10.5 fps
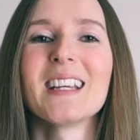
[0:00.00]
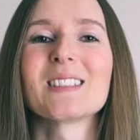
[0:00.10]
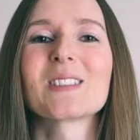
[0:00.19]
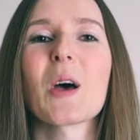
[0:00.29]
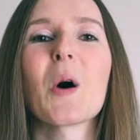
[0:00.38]

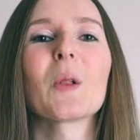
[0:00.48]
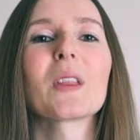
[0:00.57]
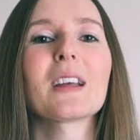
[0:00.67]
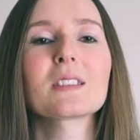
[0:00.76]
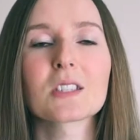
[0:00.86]
So
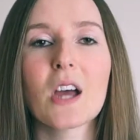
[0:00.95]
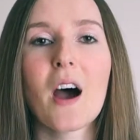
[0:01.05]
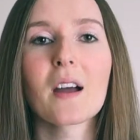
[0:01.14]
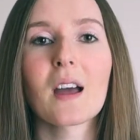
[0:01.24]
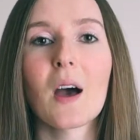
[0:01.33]
let's
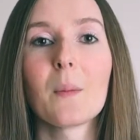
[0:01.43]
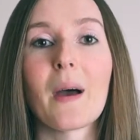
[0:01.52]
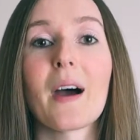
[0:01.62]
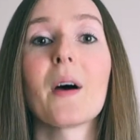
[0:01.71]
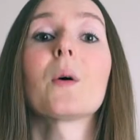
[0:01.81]
talk
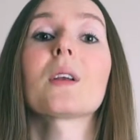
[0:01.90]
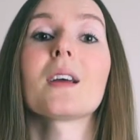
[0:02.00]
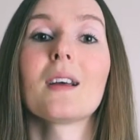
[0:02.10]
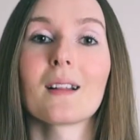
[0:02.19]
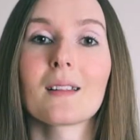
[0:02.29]
about
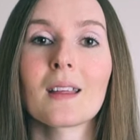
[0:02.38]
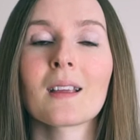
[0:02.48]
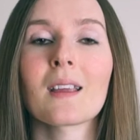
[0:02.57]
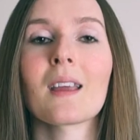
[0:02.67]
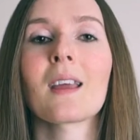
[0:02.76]

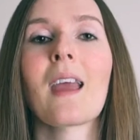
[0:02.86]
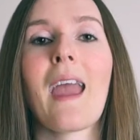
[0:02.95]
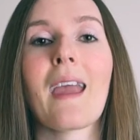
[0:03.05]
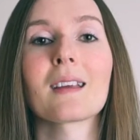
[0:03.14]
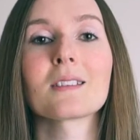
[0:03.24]
linking
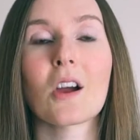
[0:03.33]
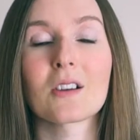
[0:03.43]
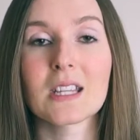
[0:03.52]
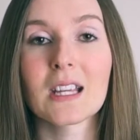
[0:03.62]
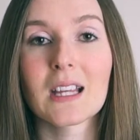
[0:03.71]
and
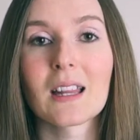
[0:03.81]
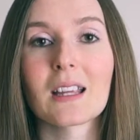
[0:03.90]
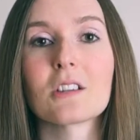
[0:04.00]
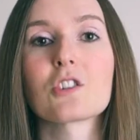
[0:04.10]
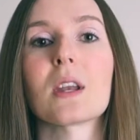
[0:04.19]

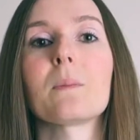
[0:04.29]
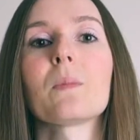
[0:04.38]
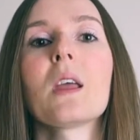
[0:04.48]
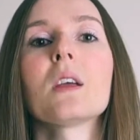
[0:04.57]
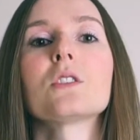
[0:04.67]
articulation.
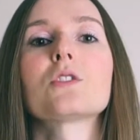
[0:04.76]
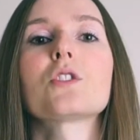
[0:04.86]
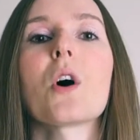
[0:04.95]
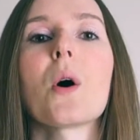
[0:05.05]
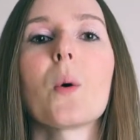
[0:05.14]

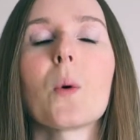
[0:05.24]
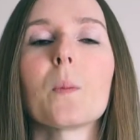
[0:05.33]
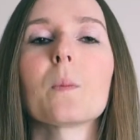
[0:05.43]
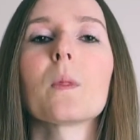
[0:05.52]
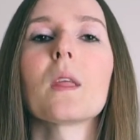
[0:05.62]

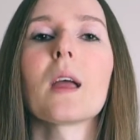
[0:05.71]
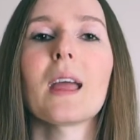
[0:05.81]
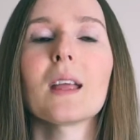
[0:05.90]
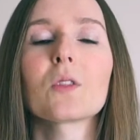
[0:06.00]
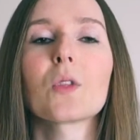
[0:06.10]
So
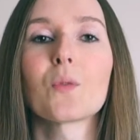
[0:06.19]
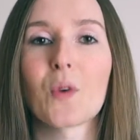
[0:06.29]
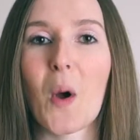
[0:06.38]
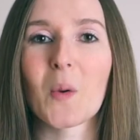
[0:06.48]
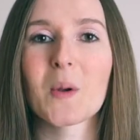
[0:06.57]
hit the
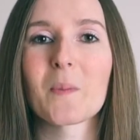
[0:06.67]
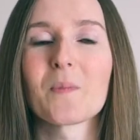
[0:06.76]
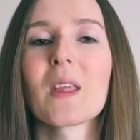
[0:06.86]
road.